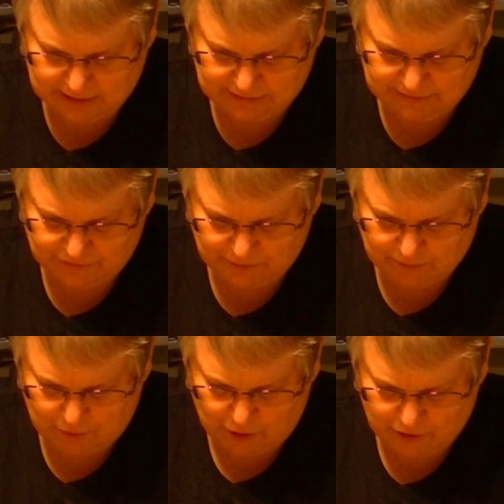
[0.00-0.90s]

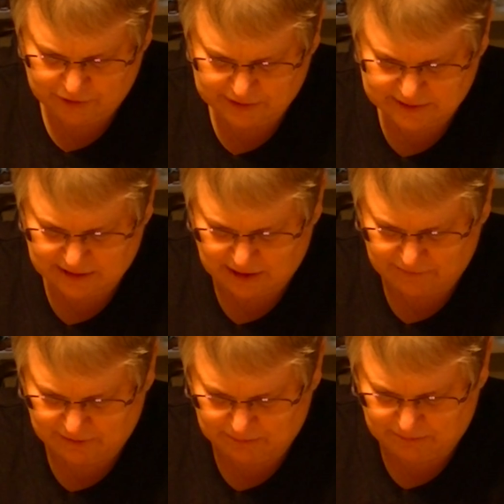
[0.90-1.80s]
different parts
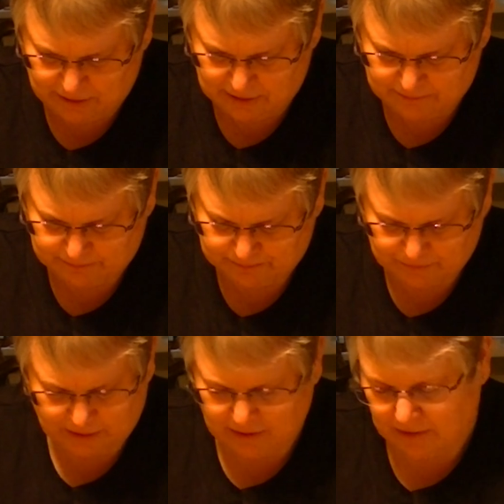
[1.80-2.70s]
of the,
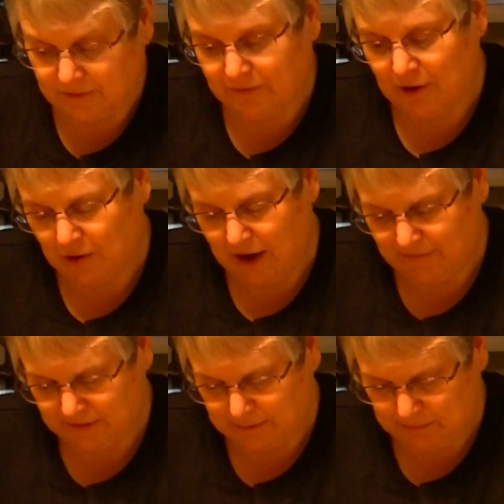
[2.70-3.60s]
not the flower,
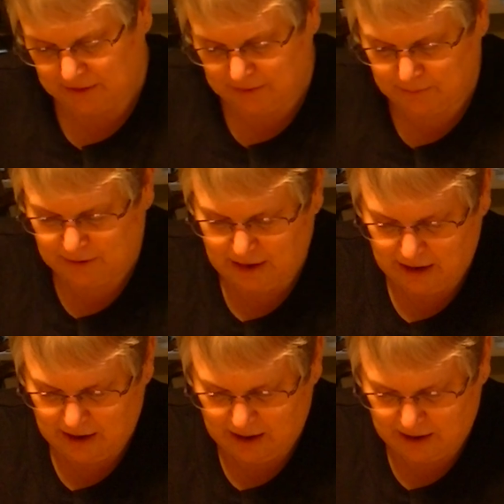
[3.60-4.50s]
having the pin
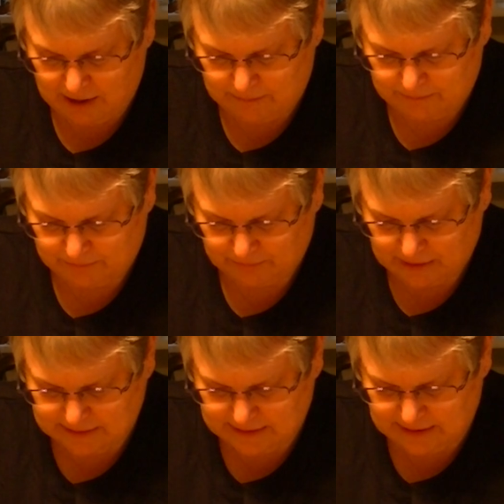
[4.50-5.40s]

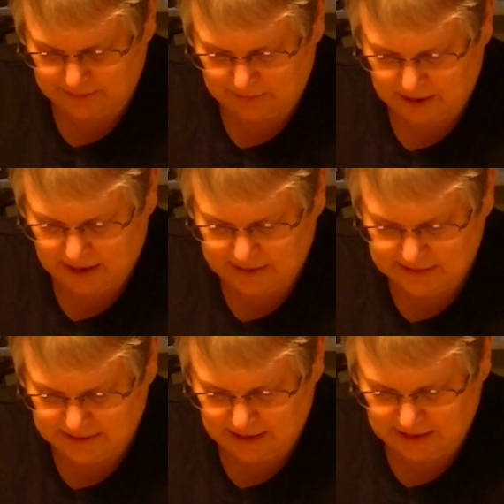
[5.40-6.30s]
tip
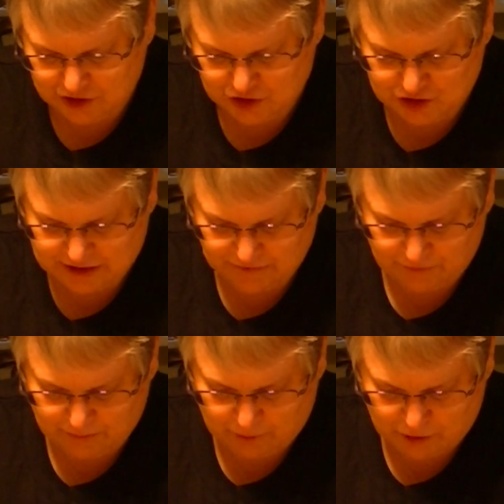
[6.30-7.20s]
touch
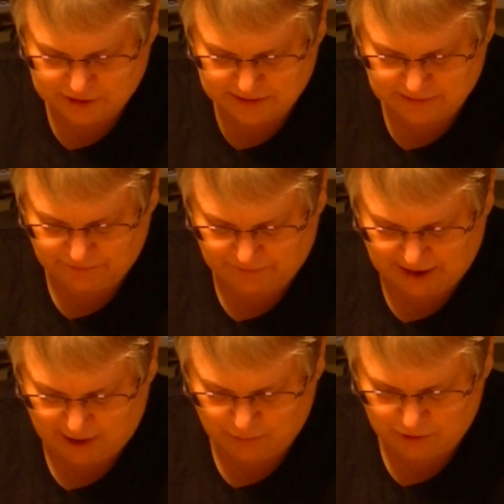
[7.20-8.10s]
different parts of the
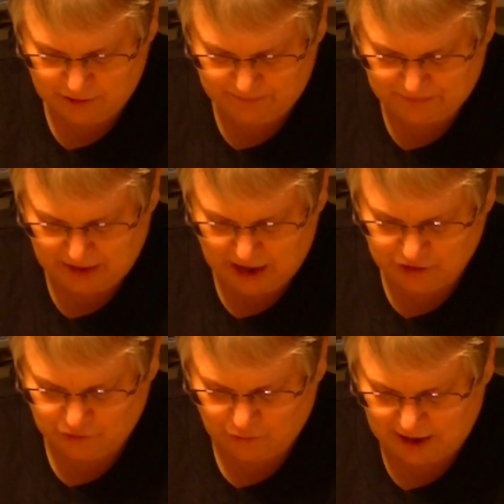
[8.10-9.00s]
flower.
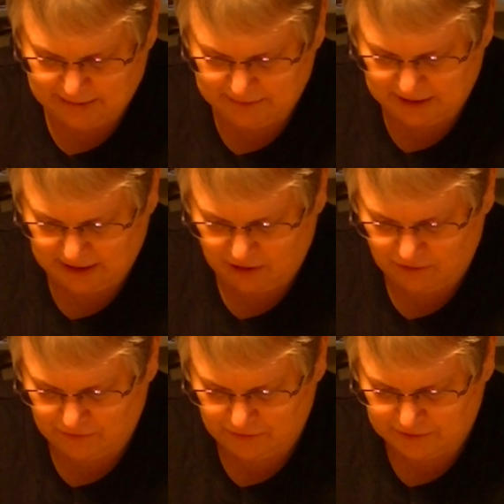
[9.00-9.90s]
Try to be
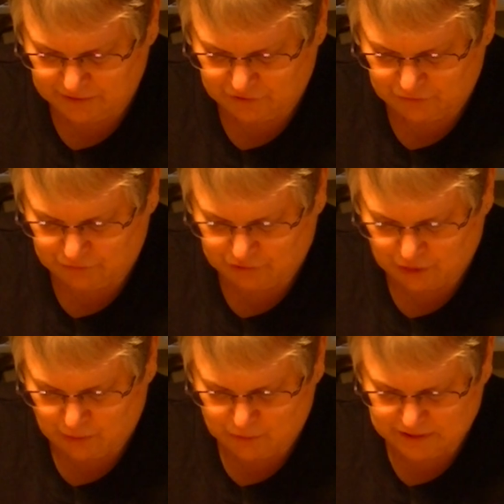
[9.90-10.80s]
careful that you
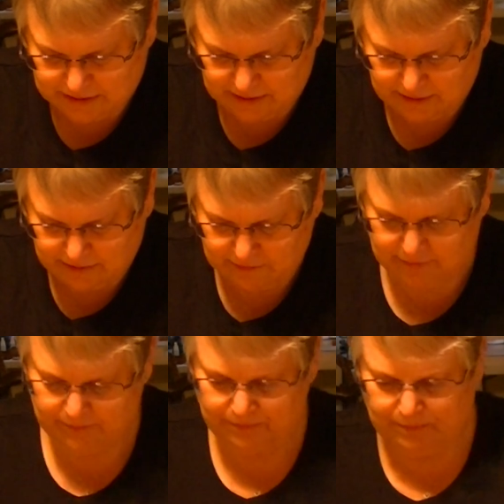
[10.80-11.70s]
don't
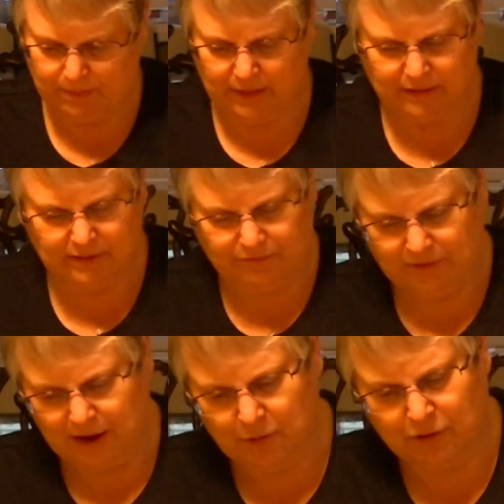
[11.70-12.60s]
hit the
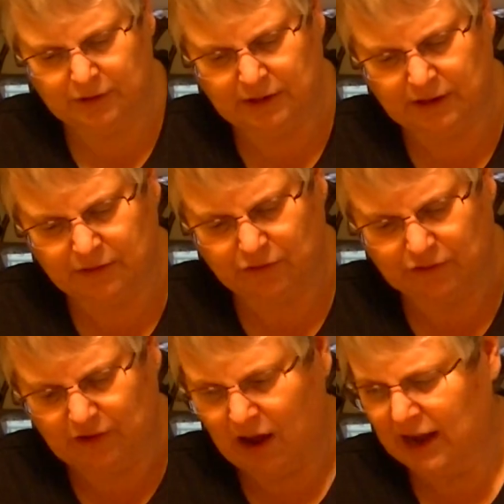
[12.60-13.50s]
flower on the other
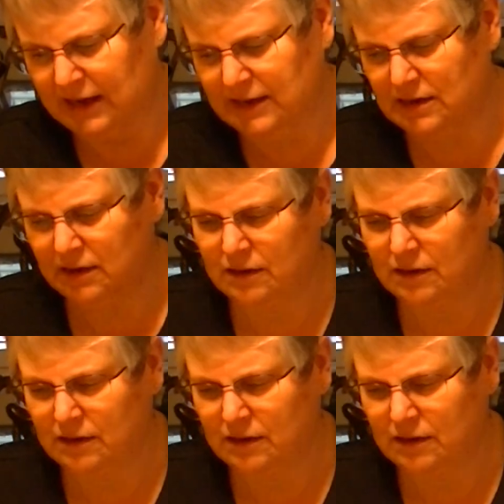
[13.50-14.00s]
side.